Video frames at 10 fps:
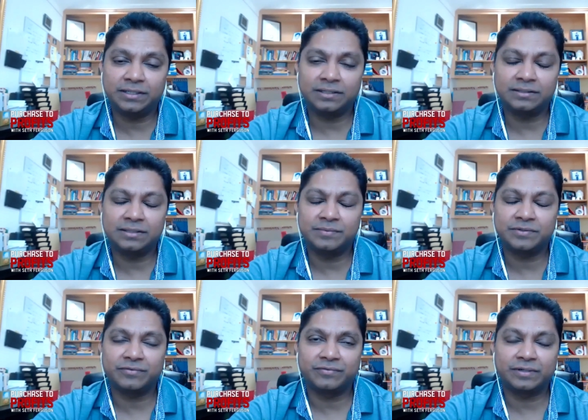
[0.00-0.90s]
in terms
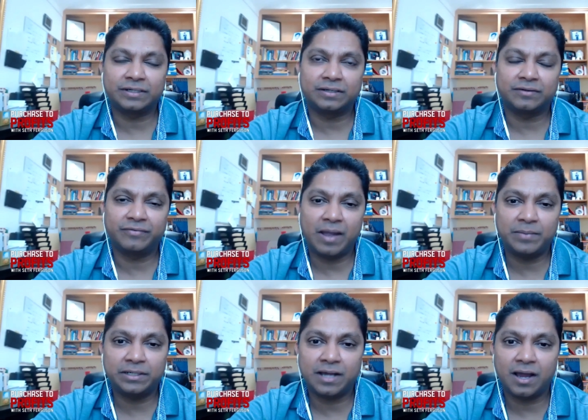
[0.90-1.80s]
of uh,
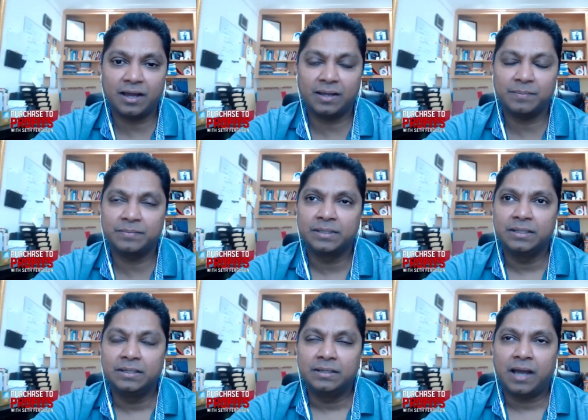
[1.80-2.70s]
family time
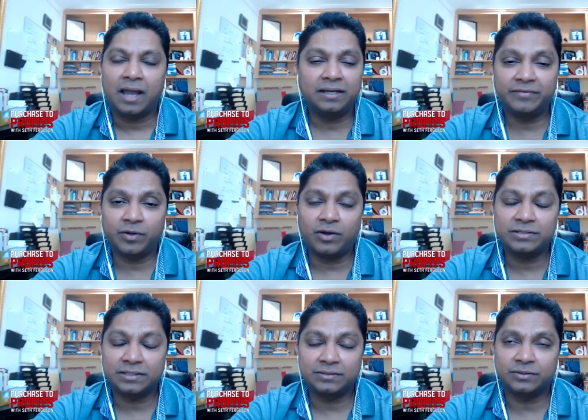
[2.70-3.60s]
i live in
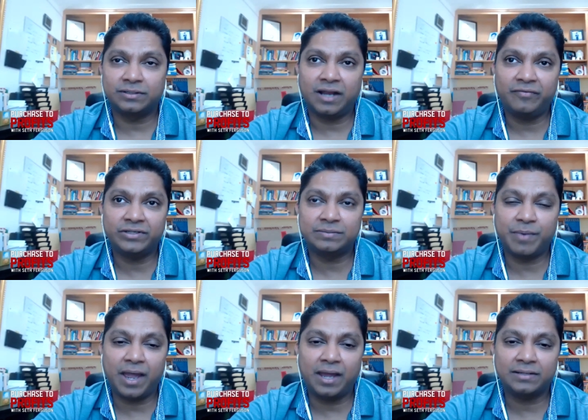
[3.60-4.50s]
austin so traffic's
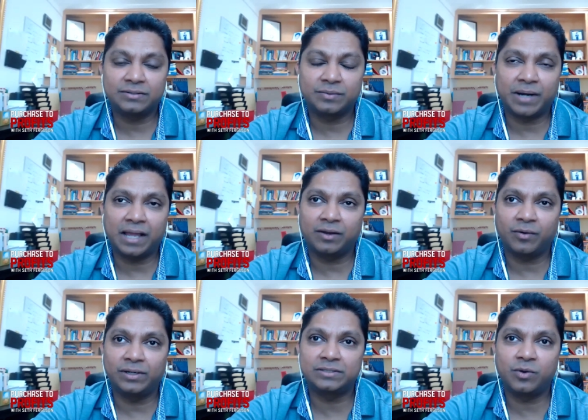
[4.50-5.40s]
bad so but i can
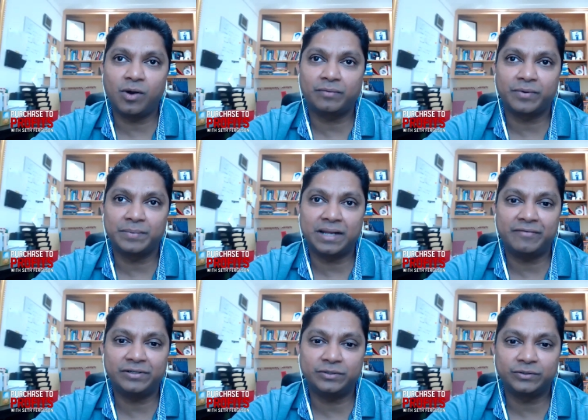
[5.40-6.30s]
always go out from
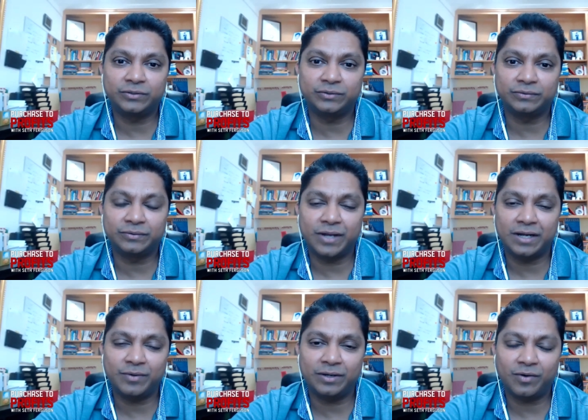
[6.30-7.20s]
11 to 2 to
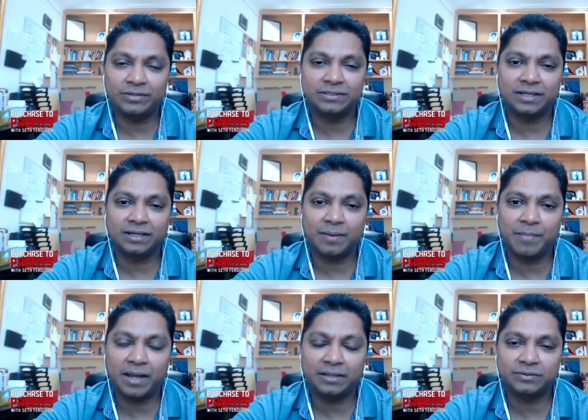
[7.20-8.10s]
anywhere in austin and come
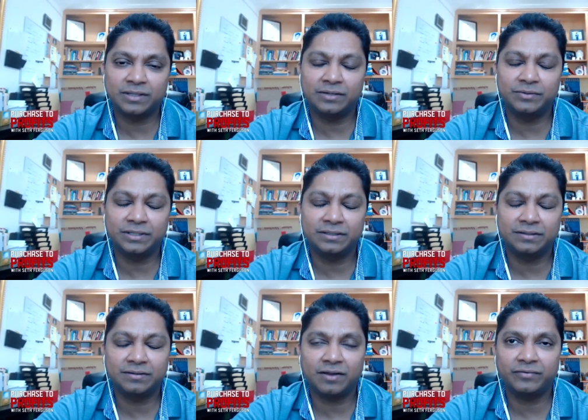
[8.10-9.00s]
back so that i don't hit the
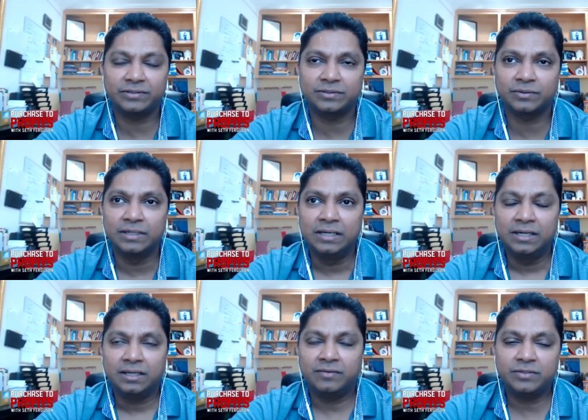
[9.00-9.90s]
traffic so
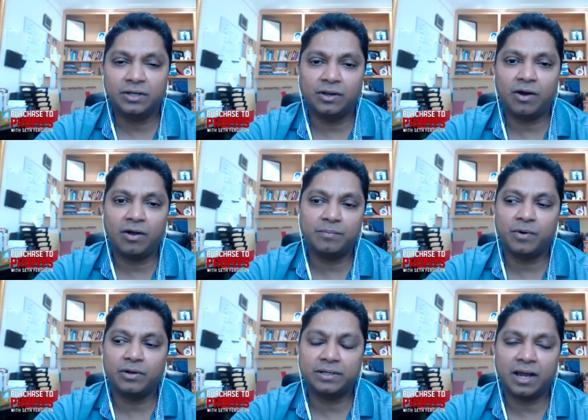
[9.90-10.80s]
gives you a lot
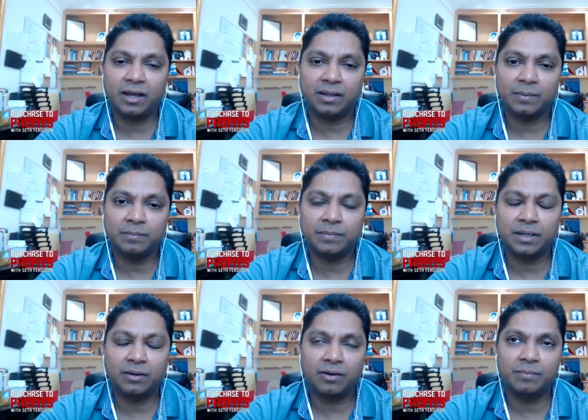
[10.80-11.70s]
more time a
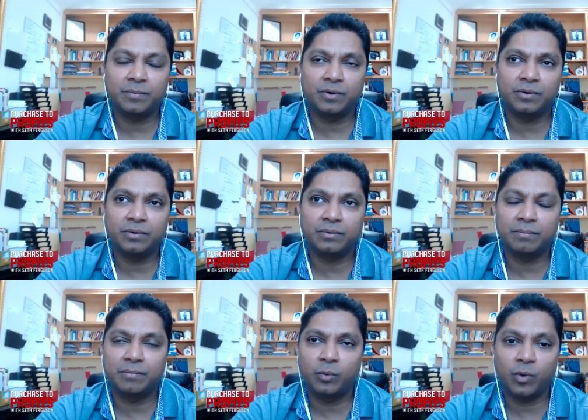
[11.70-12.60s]
lot more
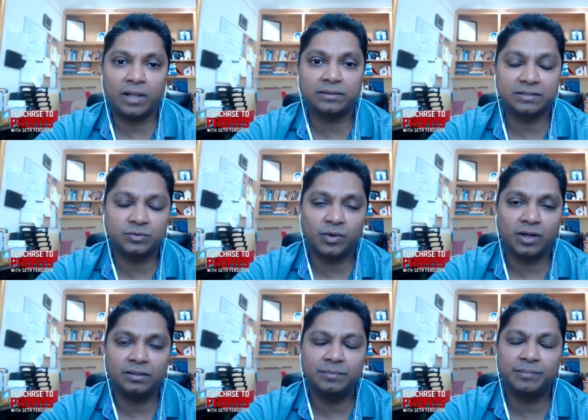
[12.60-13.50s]
wealth as
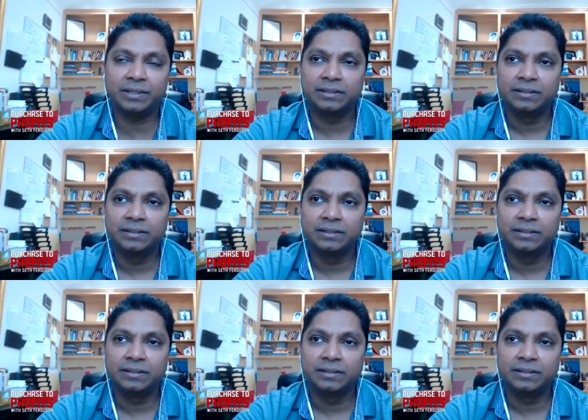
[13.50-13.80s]
well but